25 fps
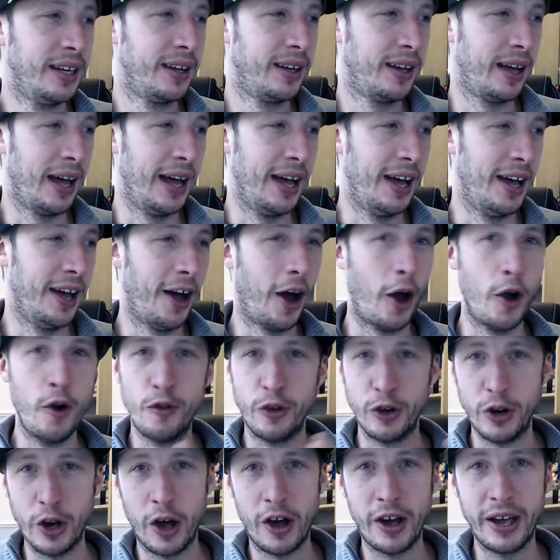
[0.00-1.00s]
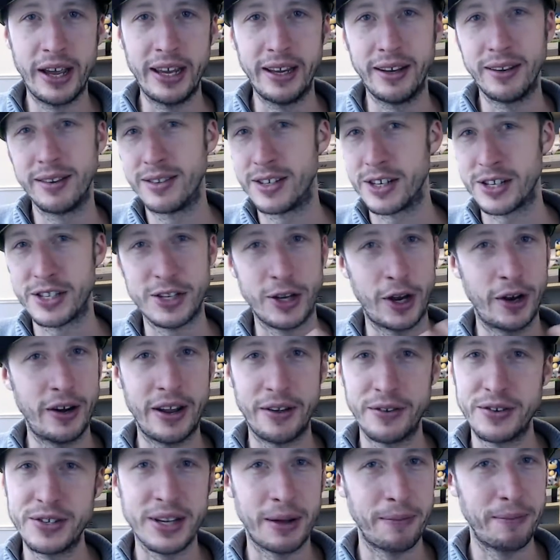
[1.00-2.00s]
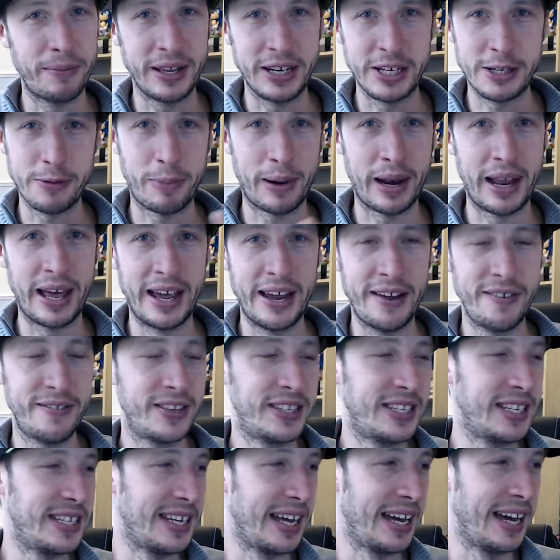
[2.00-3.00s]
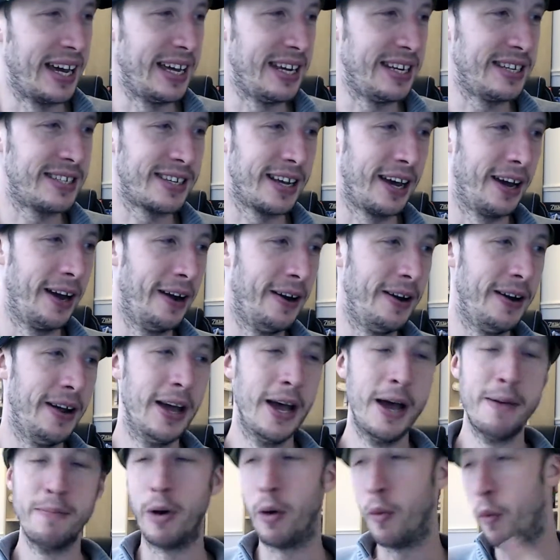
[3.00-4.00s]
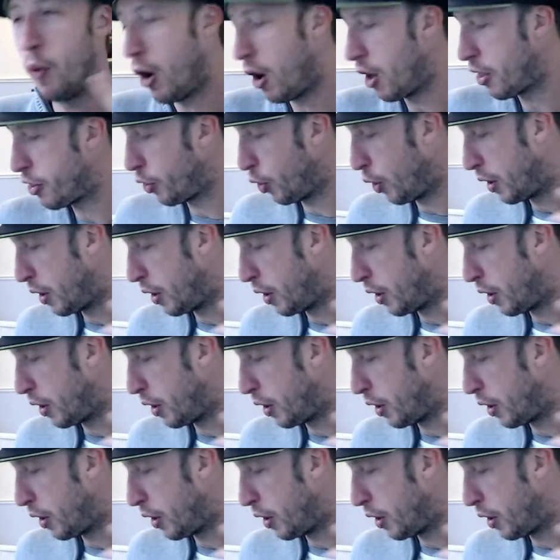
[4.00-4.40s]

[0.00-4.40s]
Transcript: uh, overnight just so there's something to play for today. So, But what I thought